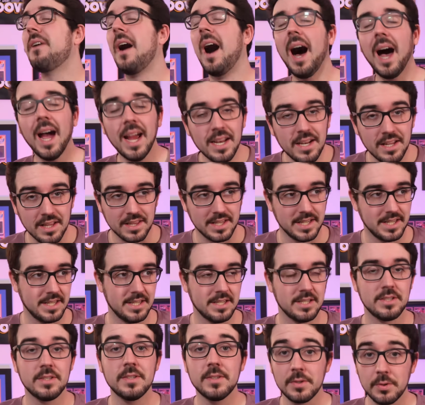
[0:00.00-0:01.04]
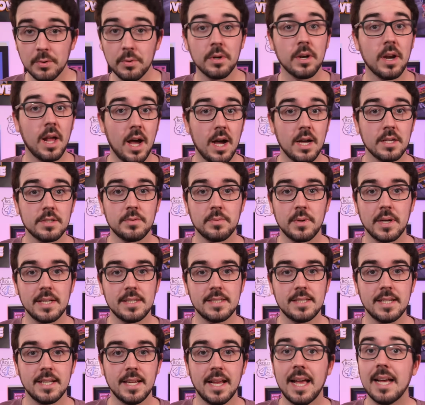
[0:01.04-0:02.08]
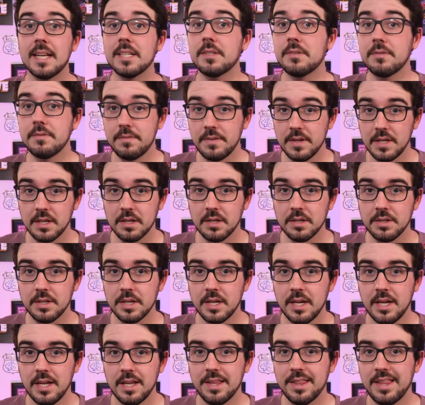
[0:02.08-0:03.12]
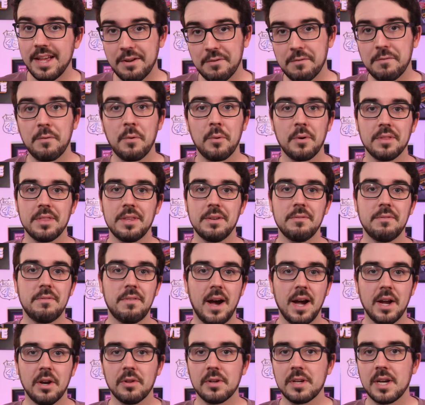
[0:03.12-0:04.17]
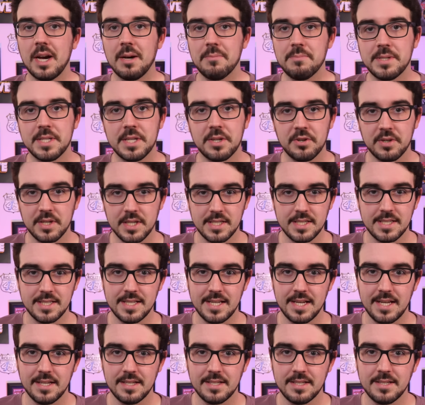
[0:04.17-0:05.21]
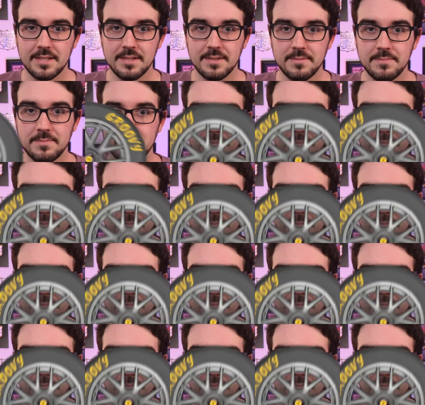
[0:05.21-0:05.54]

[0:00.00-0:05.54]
finally, Stewart-Haas Racing has filled that fourth and final Cup Series seat.